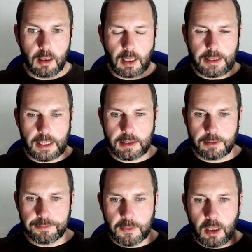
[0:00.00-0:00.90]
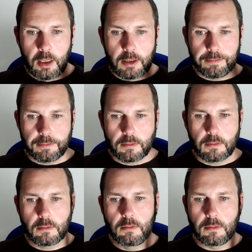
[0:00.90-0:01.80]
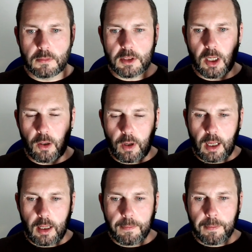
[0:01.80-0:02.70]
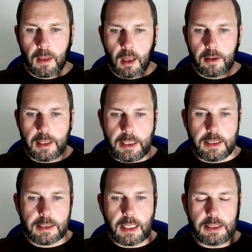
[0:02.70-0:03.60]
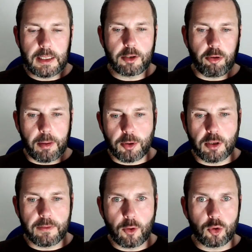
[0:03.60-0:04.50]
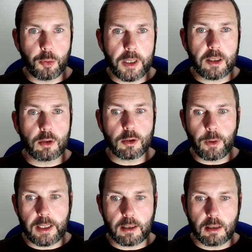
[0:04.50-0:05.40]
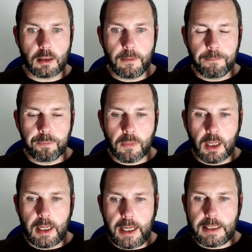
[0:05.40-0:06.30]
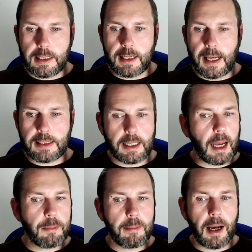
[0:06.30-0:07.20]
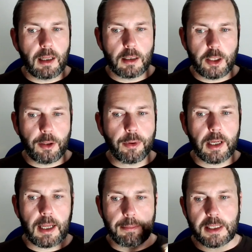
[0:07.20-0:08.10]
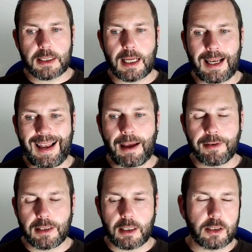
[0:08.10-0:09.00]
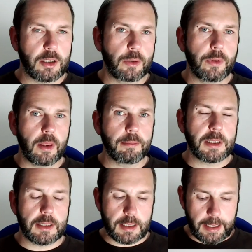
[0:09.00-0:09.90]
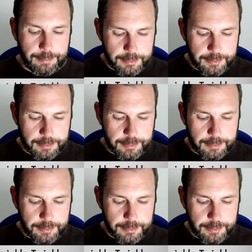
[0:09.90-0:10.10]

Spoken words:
yes. So the scent description for Twinkle Twinkle is: let chamomile, eucalyptus and lavender soothe them to sleep.